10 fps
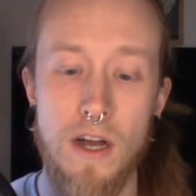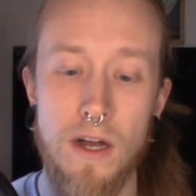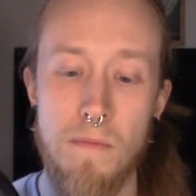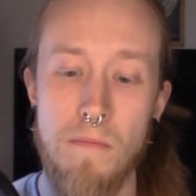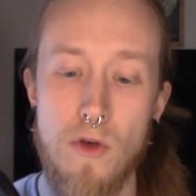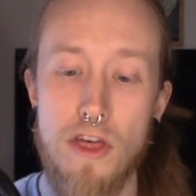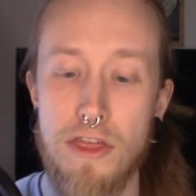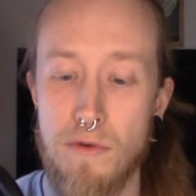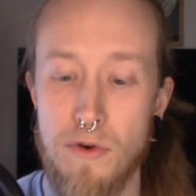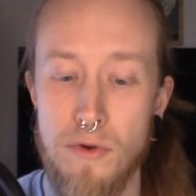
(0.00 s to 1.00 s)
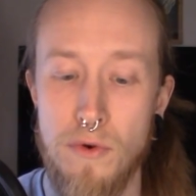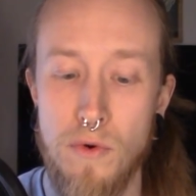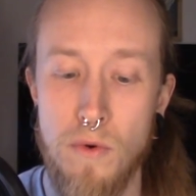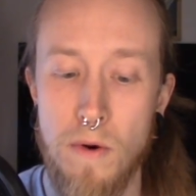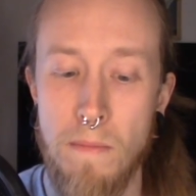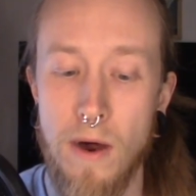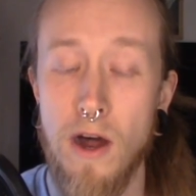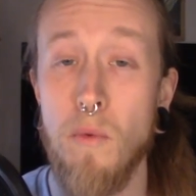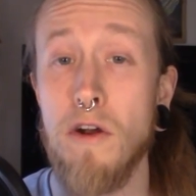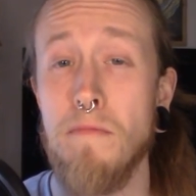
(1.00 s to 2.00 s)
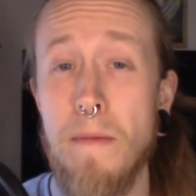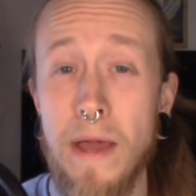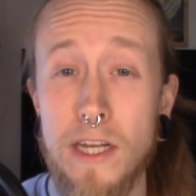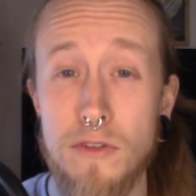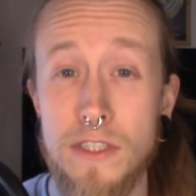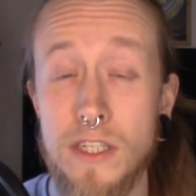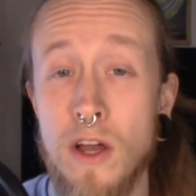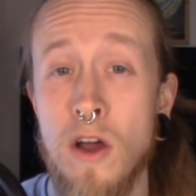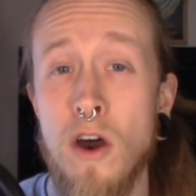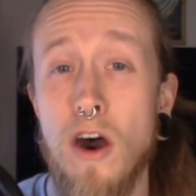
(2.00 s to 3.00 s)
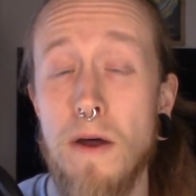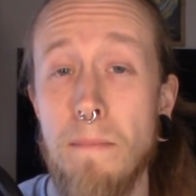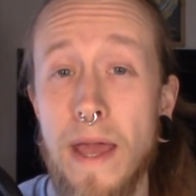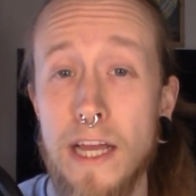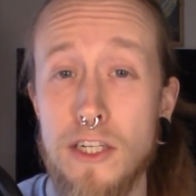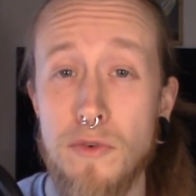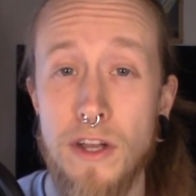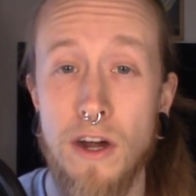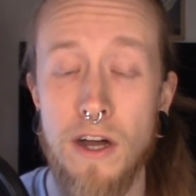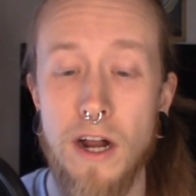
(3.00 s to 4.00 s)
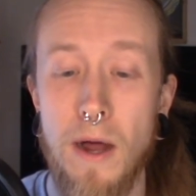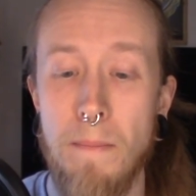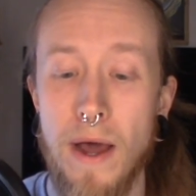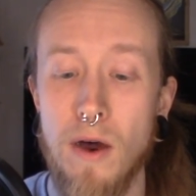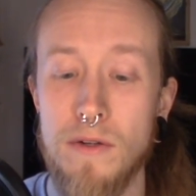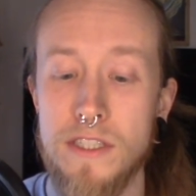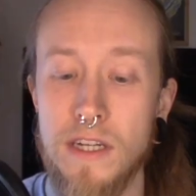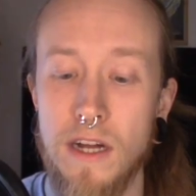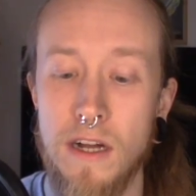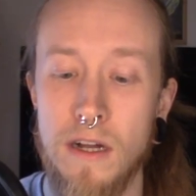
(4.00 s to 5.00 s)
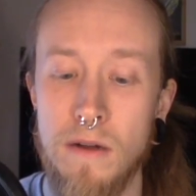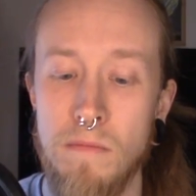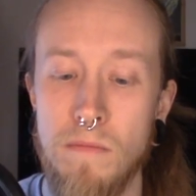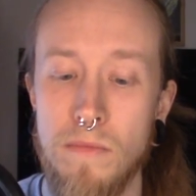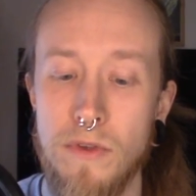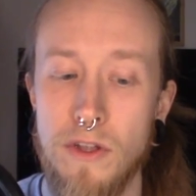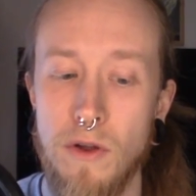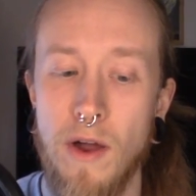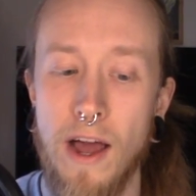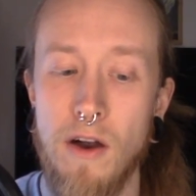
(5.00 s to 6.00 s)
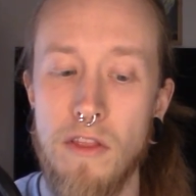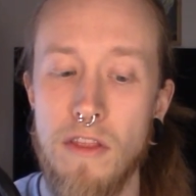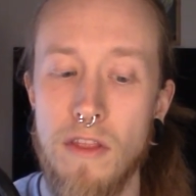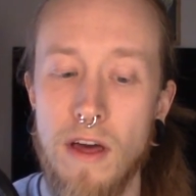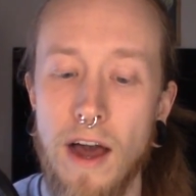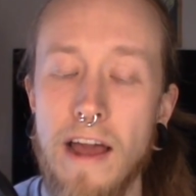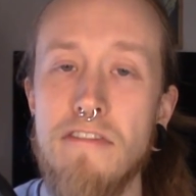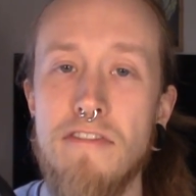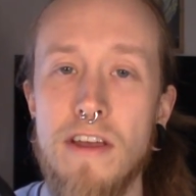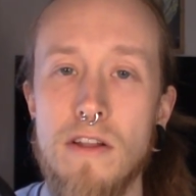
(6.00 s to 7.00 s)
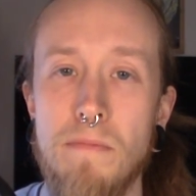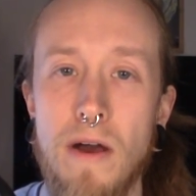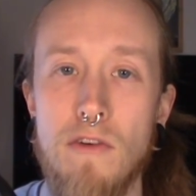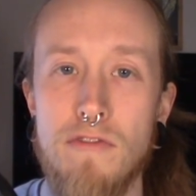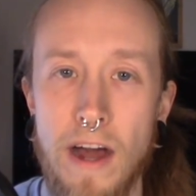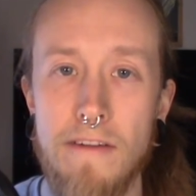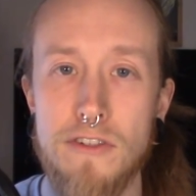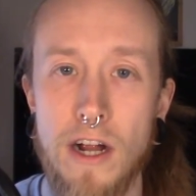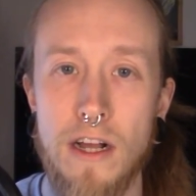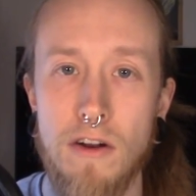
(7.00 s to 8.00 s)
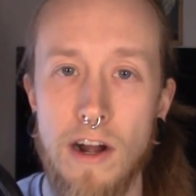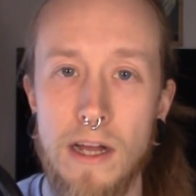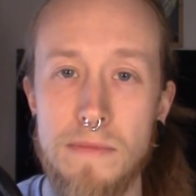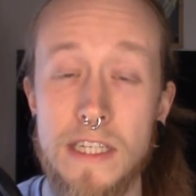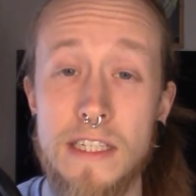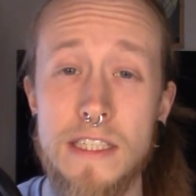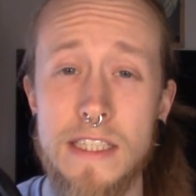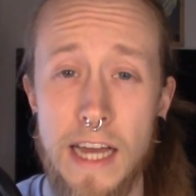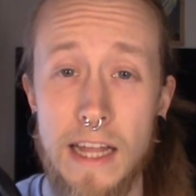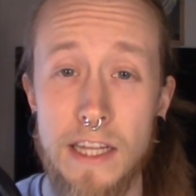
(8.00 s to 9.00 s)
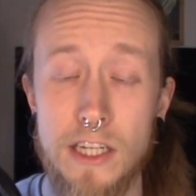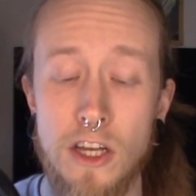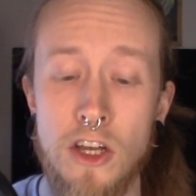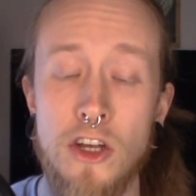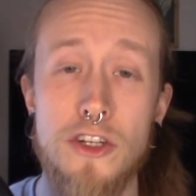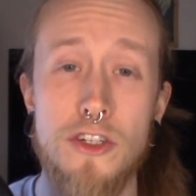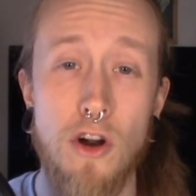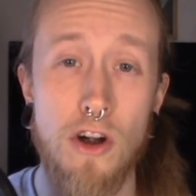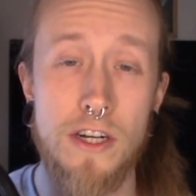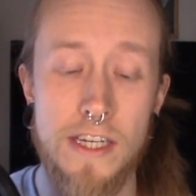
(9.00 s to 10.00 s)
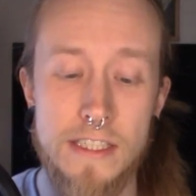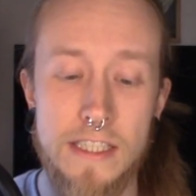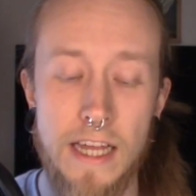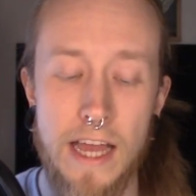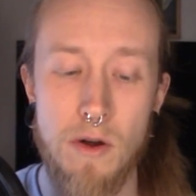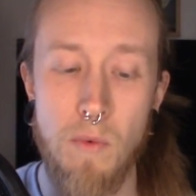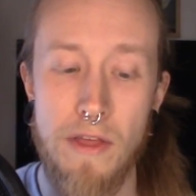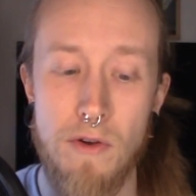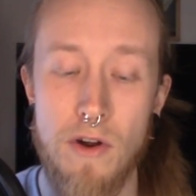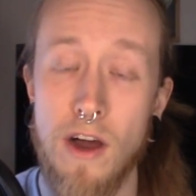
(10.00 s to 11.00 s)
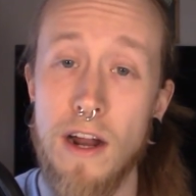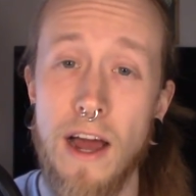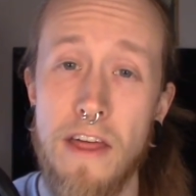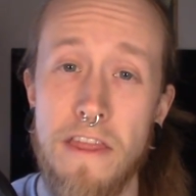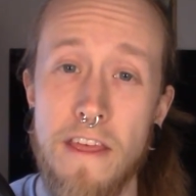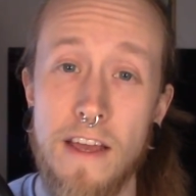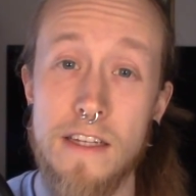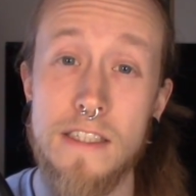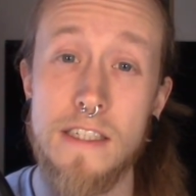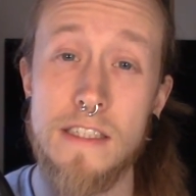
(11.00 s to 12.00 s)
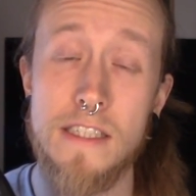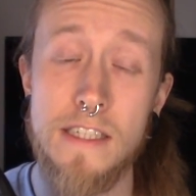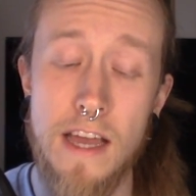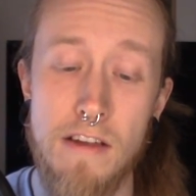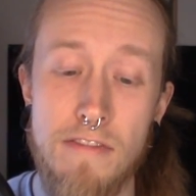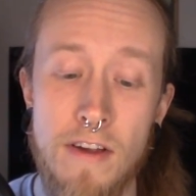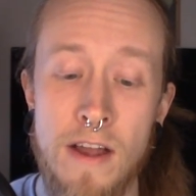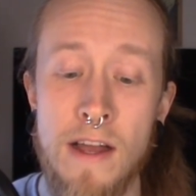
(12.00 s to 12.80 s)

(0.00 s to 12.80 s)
um, through my, one of my patrons on Patreon about um, you know how I feel about five grams in silent darkness and whether or not I think it's safe.